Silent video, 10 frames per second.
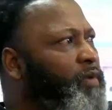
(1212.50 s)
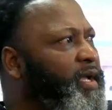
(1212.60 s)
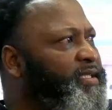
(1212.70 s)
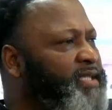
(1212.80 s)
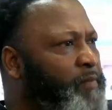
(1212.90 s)

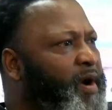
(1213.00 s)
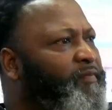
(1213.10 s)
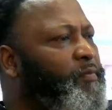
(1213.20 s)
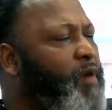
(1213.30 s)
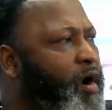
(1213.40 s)
and some
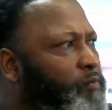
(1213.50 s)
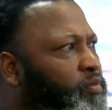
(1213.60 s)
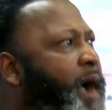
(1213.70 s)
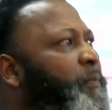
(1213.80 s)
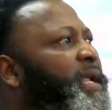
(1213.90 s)
of them are
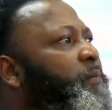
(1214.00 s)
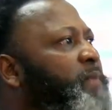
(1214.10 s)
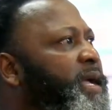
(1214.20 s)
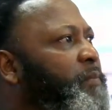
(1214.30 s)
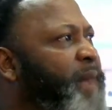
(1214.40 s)
prominent
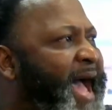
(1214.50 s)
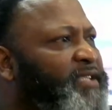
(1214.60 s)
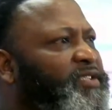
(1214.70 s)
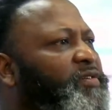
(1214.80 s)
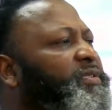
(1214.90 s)
men,
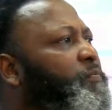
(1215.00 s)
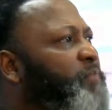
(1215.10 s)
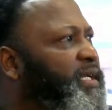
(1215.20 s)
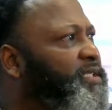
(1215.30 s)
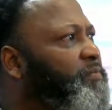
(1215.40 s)
pastors
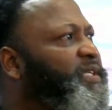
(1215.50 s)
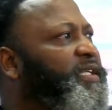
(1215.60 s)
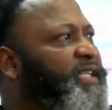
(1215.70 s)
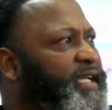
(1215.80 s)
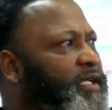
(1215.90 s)
and bishops
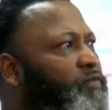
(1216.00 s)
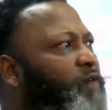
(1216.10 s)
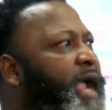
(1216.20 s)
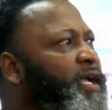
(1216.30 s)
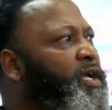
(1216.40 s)
and deacons,
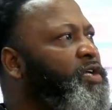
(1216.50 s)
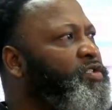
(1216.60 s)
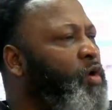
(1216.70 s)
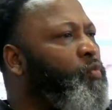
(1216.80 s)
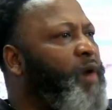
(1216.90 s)
right?
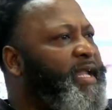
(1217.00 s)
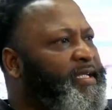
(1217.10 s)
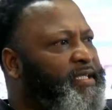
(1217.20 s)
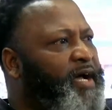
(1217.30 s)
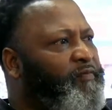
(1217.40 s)
So what
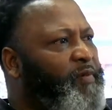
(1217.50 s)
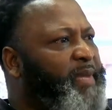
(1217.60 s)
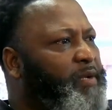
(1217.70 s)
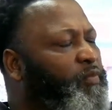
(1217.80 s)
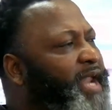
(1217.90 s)
it done for
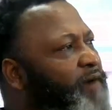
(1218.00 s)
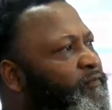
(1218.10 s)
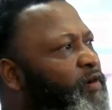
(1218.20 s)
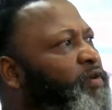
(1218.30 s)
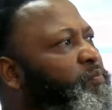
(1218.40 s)
me when I
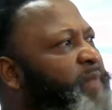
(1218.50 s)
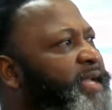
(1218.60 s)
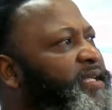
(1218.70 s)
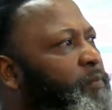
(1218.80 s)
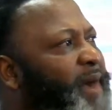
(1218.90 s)
first
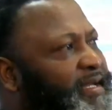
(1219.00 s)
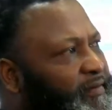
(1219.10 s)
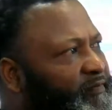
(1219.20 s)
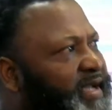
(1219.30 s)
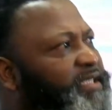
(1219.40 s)
met them, my
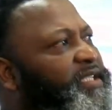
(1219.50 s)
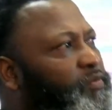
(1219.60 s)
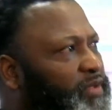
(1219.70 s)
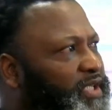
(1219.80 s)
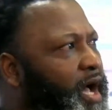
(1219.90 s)

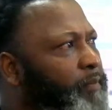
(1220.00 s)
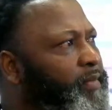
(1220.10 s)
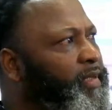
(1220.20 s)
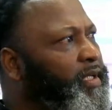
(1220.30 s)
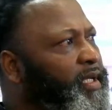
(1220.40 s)
defenses was up.
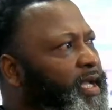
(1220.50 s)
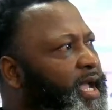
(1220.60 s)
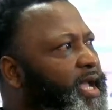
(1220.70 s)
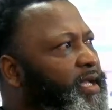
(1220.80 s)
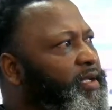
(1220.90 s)

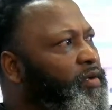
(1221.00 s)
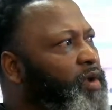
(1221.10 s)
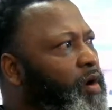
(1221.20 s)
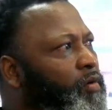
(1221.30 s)
You know,